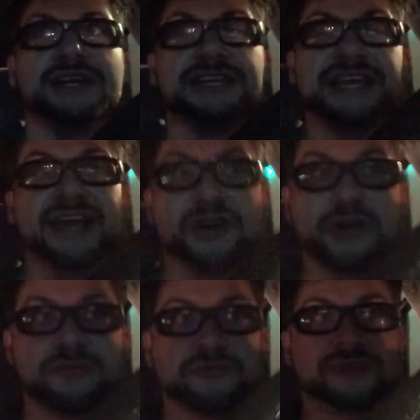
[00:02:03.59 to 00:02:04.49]

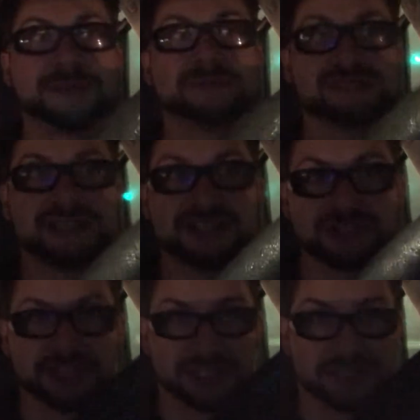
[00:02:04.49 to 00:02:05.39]
caring for that
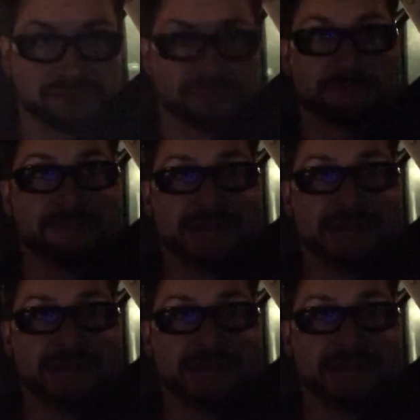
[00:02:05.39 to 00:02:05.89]
position of